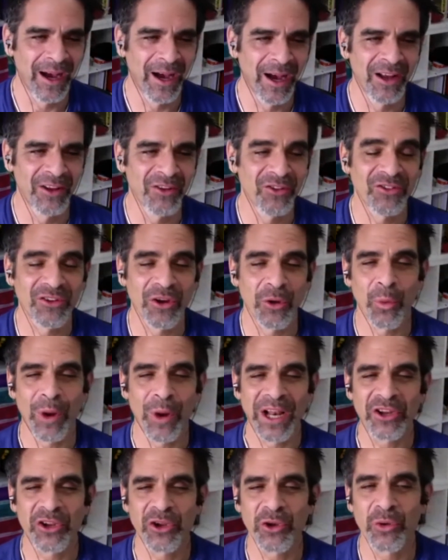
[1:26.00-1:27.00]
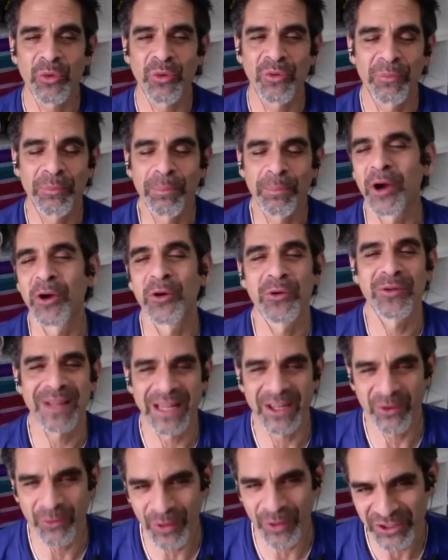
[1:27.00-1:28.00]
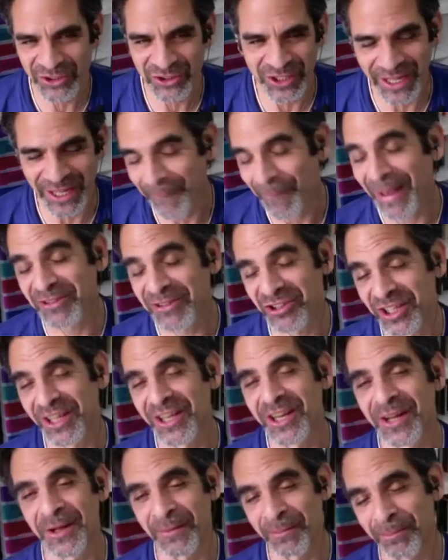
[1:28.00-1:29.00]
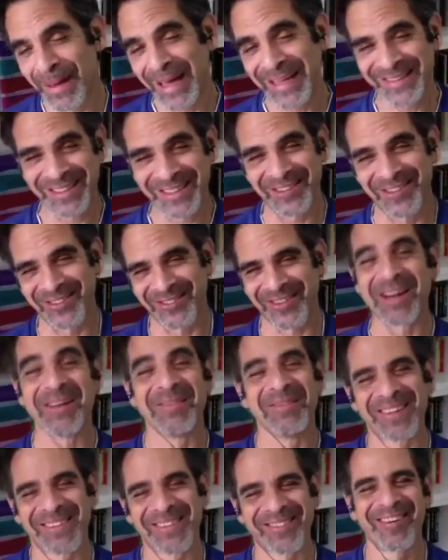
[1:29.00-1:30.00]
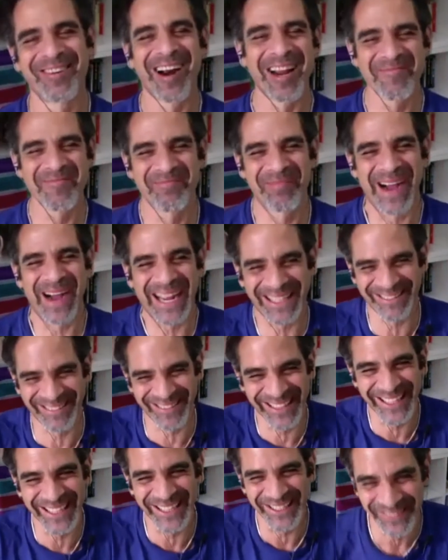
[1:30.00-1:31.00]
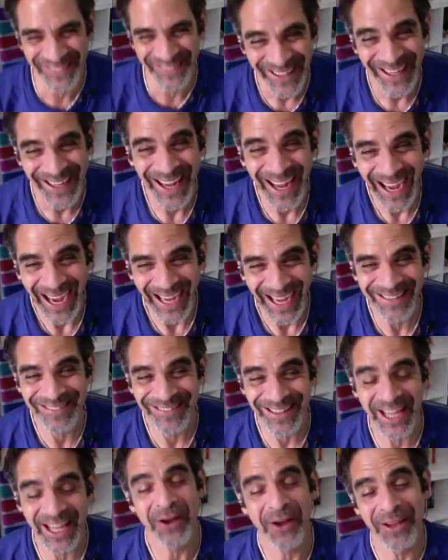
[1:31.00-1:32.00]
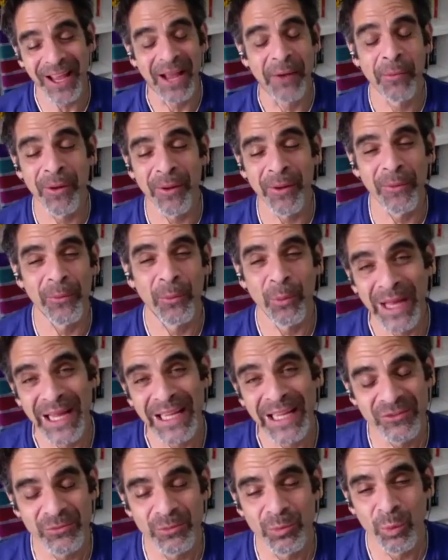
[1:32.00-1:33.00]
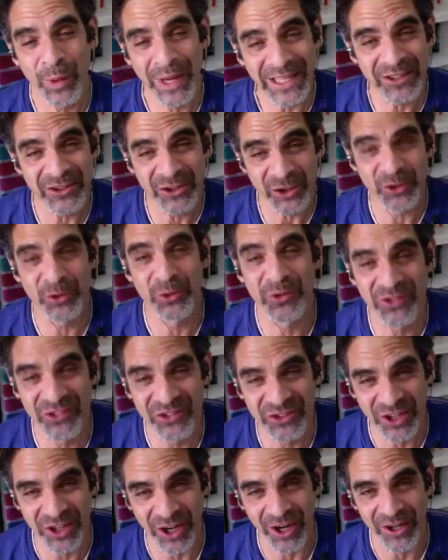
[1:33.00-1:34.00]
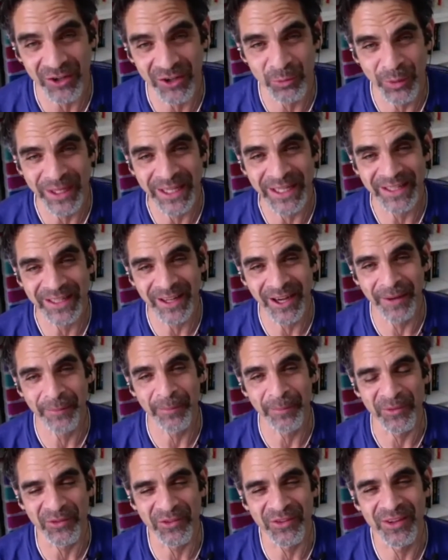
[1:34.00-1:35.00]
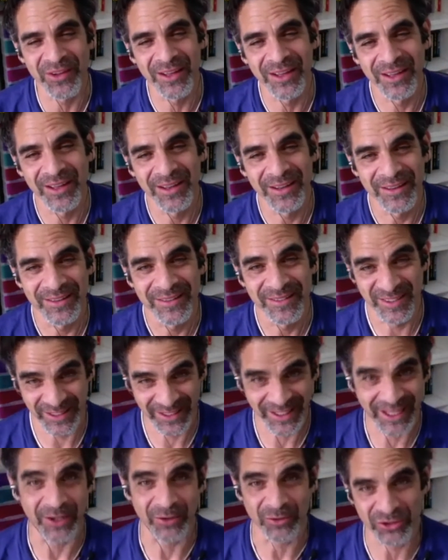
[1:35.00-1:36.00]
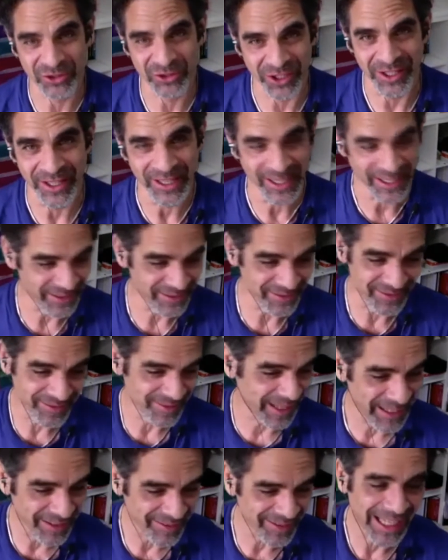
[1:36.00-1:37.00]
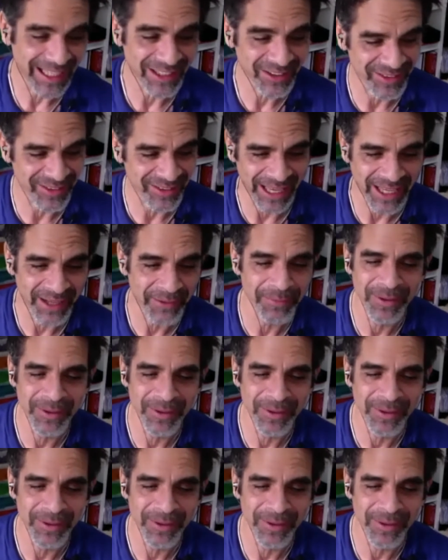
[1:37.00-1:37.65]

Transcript: So when you pose that question, I'm actually going to bat it straight back to you and say, okay, well, where do you start when it comes to culture in today's landscape?